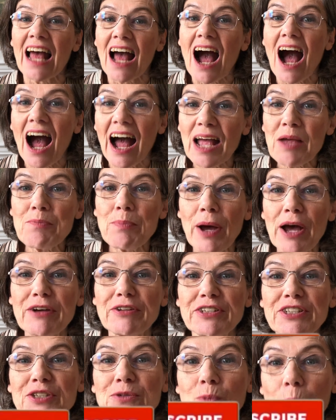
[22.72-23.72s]
I
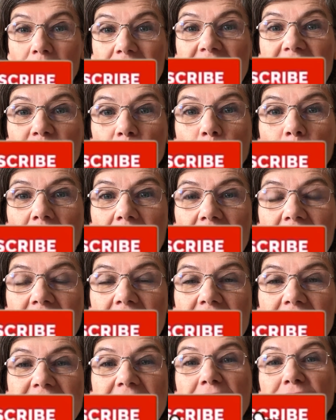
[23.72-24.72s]
post once a week,
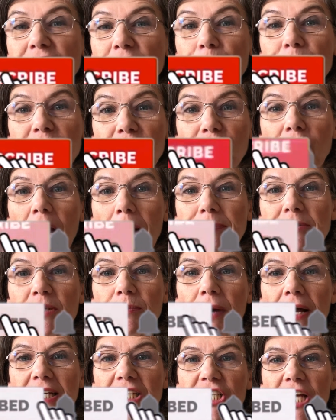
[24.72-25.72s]
so subscribe to
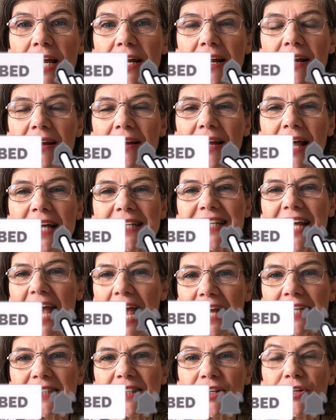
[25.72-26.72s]
my channel and
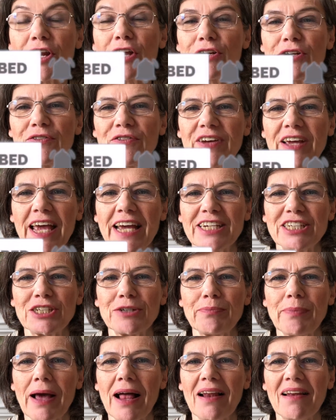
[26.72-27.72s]
hit the
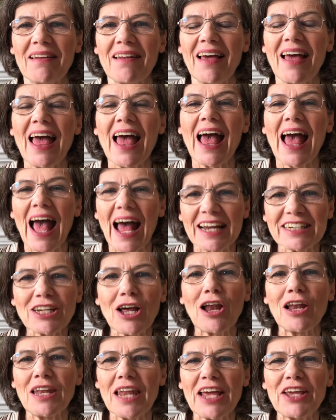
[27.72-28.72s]
notification bell, and
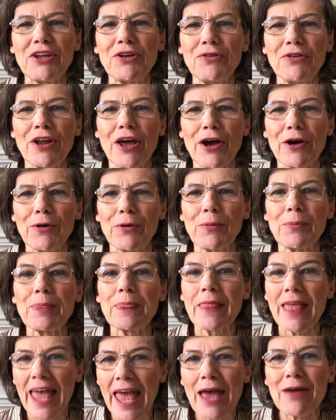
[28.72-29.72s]
I'll let you know
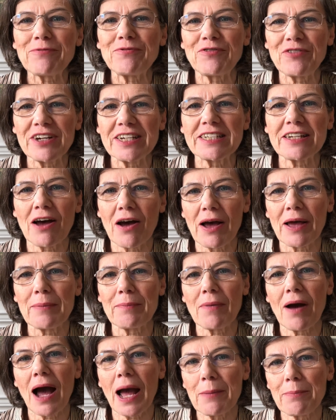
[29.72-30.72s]
every
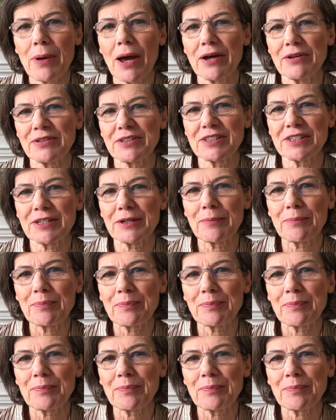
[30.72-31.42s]
time I post.